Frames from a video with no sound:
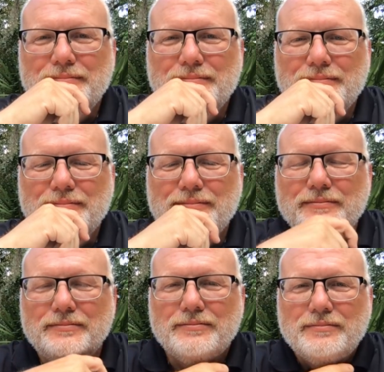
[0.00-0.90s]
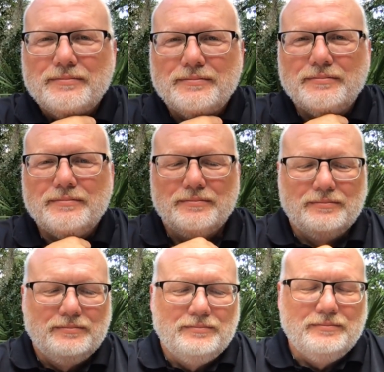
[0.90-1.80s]

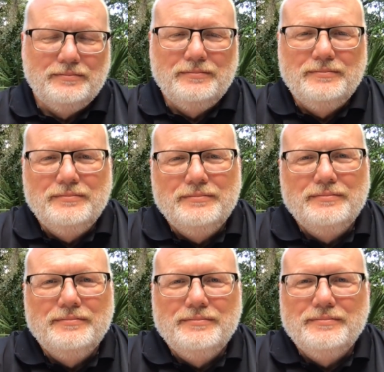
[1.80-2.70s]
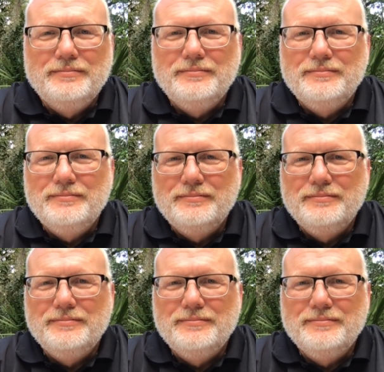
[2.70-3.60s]

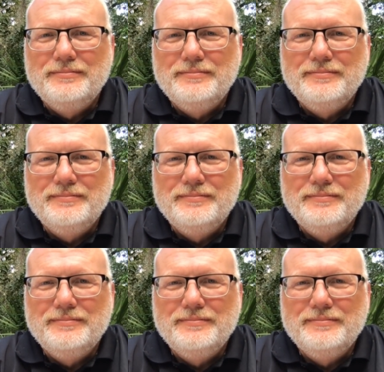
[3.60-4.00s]
[no speech]